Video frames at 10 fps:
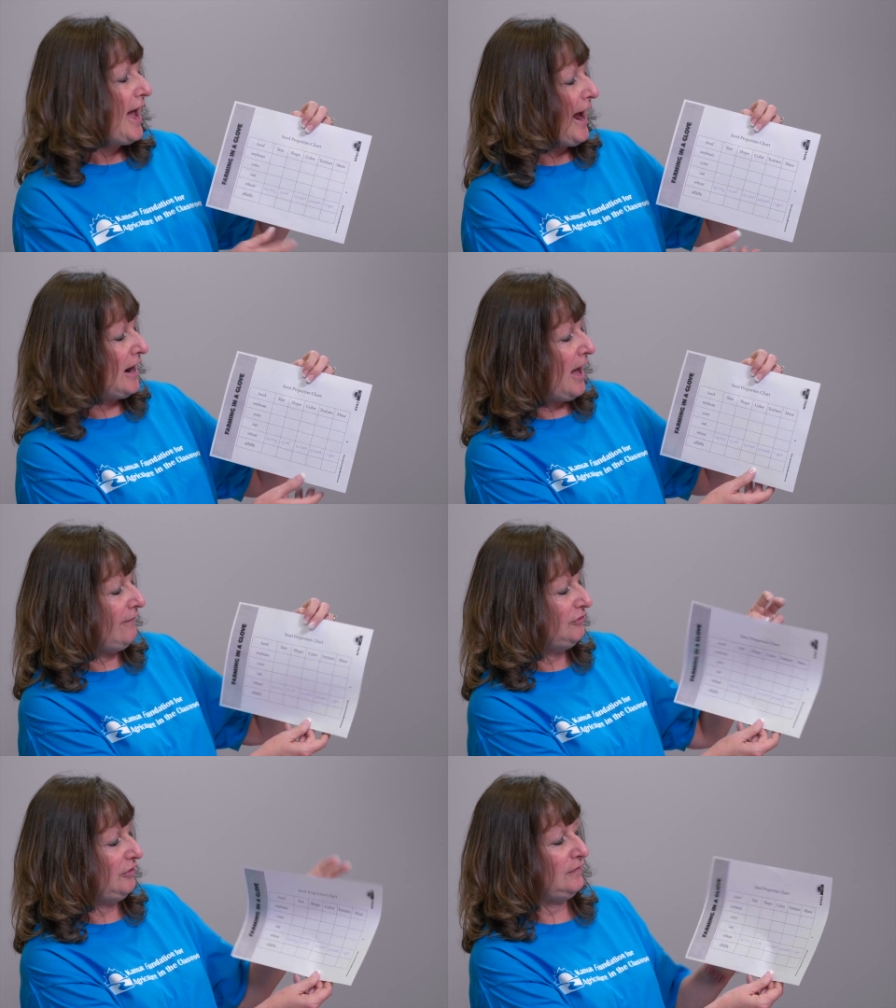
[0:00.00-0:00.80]
And I
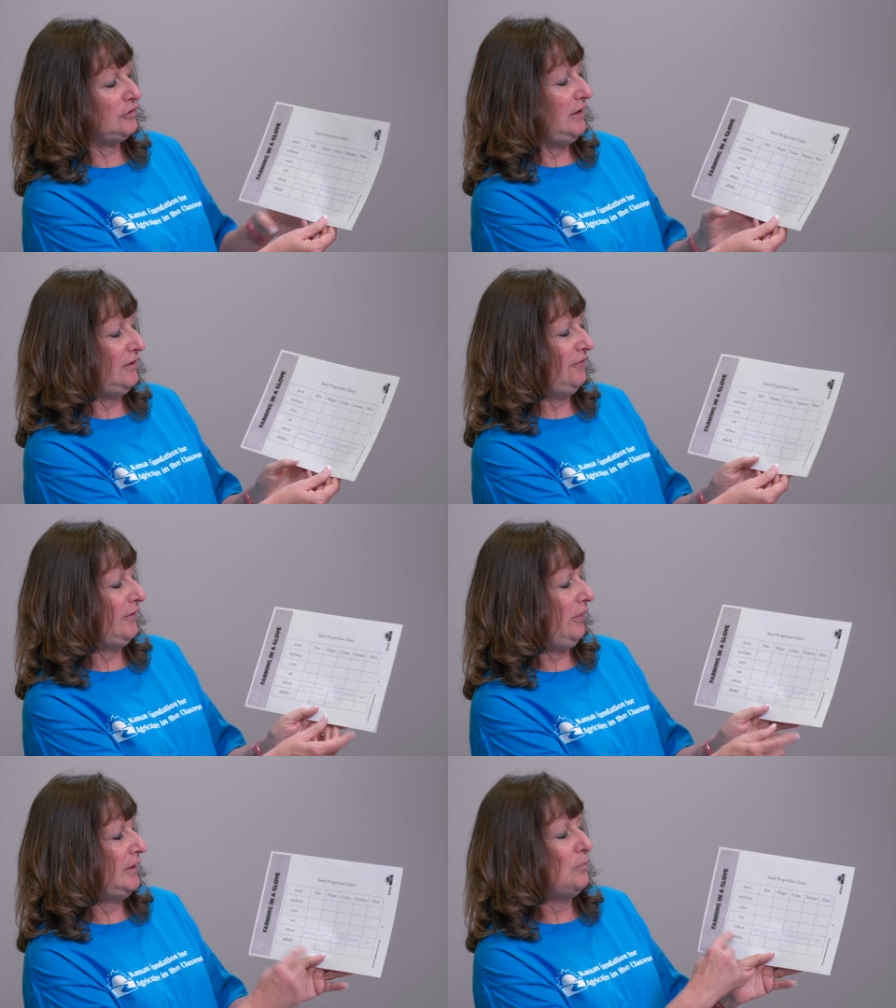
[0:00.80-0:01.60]
have just started to
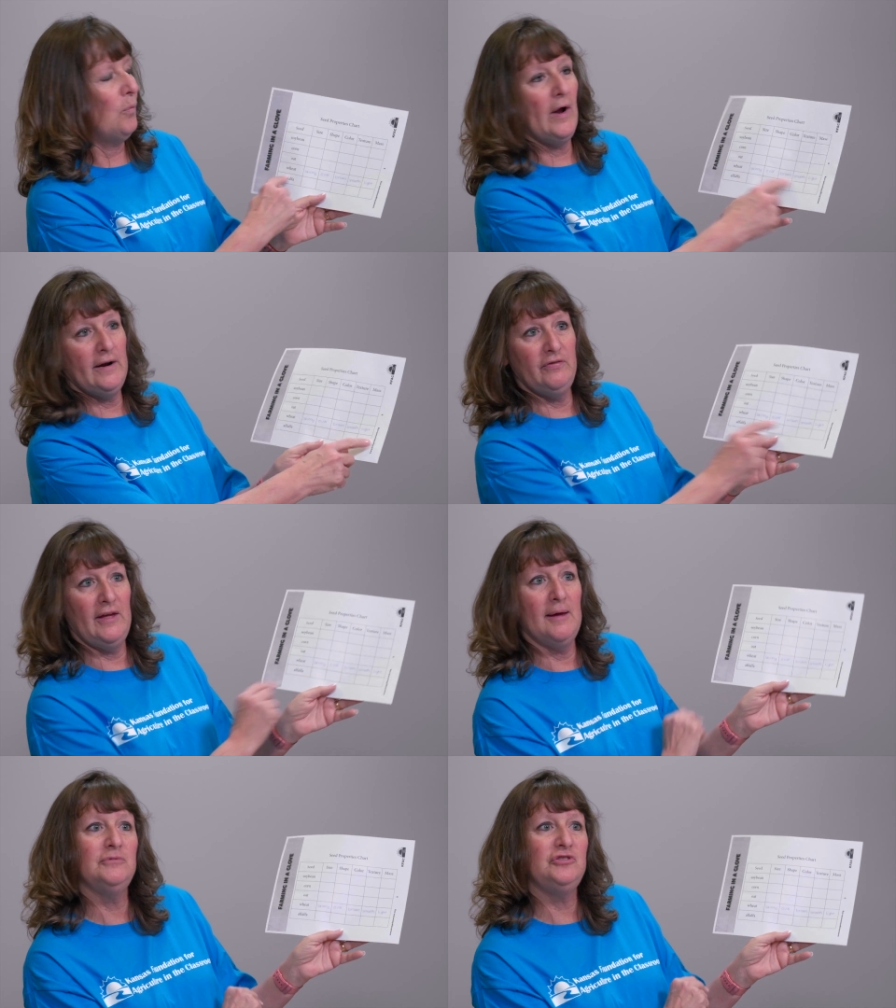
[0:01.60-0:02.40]
fill in one of
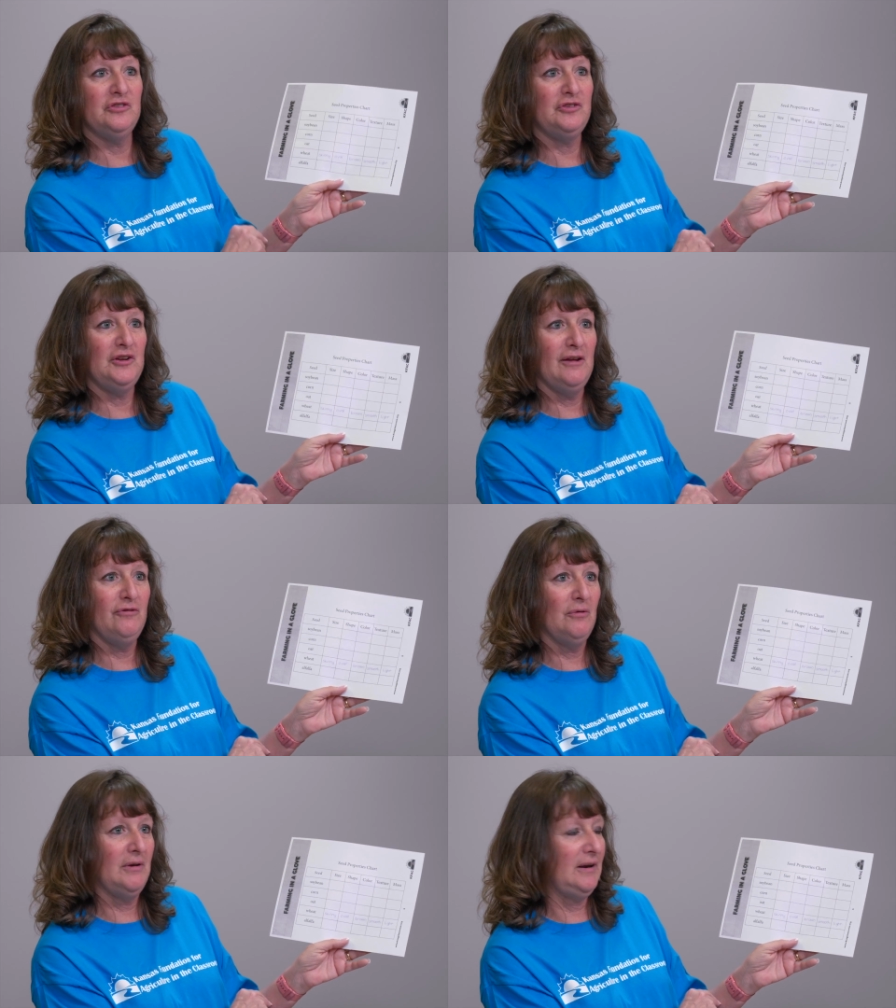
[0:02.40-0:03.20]
them just to give
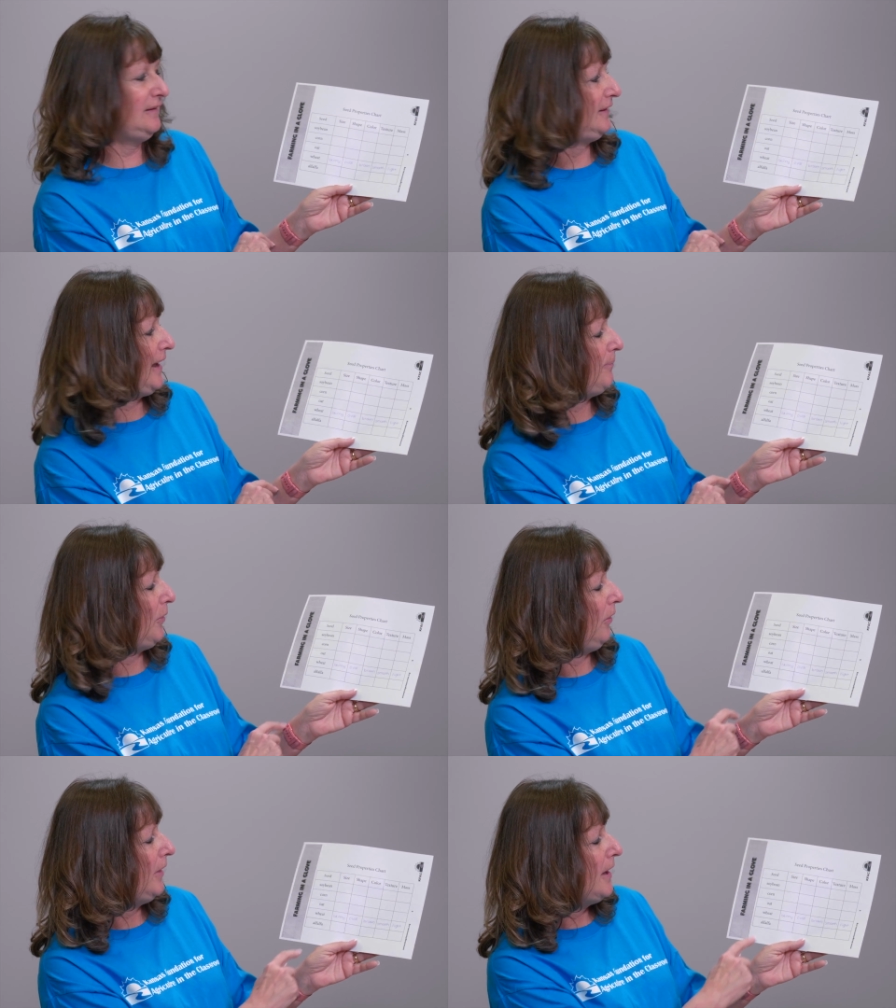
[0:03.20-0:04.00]
you an
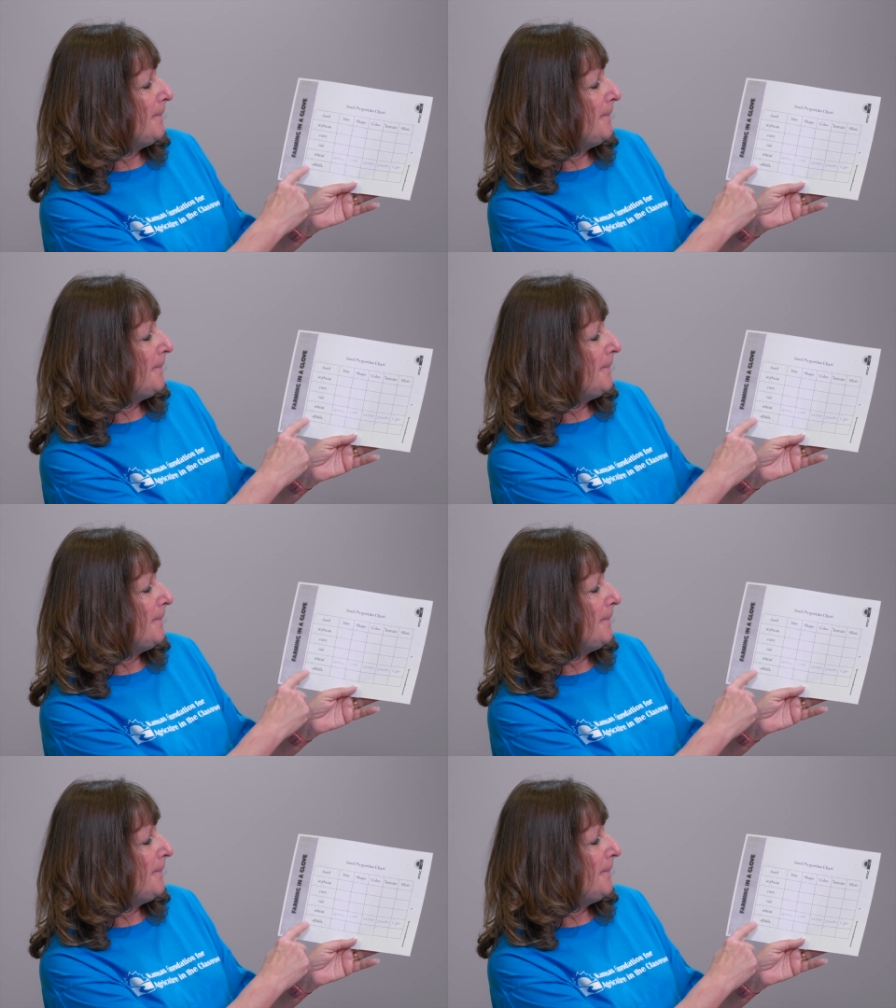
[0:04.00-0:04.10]
example.